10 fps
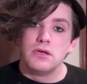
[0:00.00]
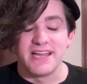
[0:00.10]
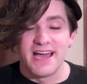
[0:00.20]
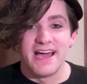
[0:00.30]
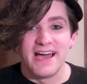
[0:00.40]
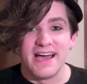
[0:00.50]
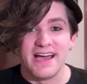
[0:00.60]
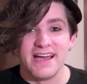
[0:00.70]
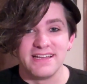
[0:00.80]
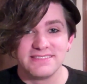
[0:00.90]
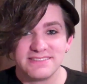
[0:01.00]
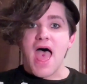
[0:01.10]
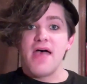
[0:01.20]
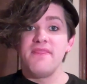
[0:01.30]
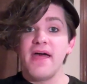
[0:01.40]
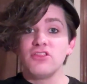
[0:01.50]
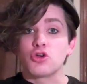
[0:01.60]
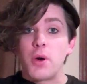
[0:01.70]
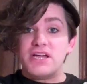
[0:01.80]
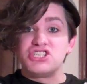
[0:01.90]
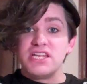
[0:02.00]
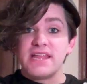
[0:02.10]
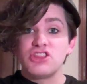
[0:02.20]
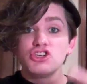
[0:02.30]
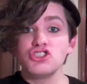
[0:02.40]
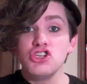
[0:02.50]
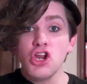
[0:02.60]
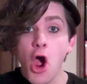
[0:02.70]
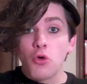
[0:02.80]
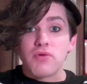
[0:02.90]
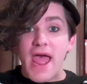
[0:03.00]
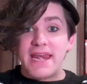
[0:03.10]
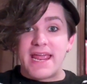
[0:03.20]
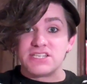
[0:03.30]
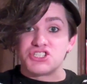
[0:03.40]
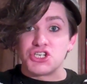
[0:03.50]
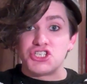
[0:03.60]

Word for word: Uh, and then the question that there's no right answer